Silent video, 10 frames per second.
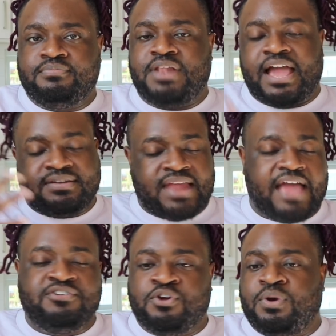Like,
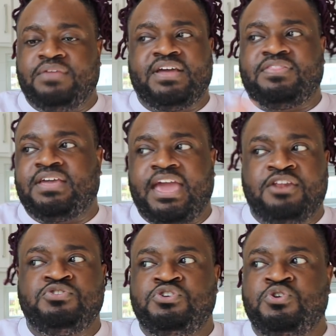not knowing that the
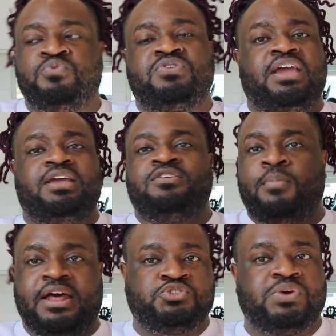Katie to You thing,
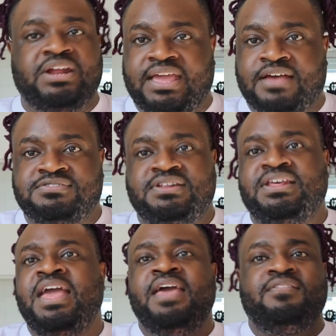nobody's trying to cancel
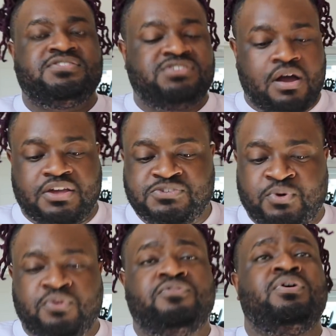it, the song is
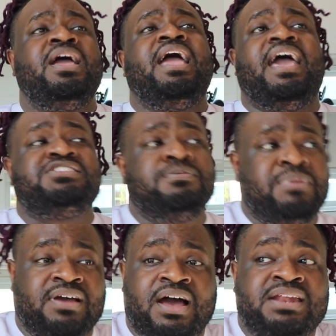beautiful. And to
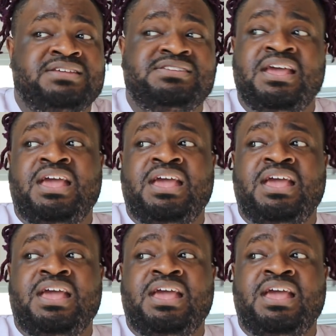be honest,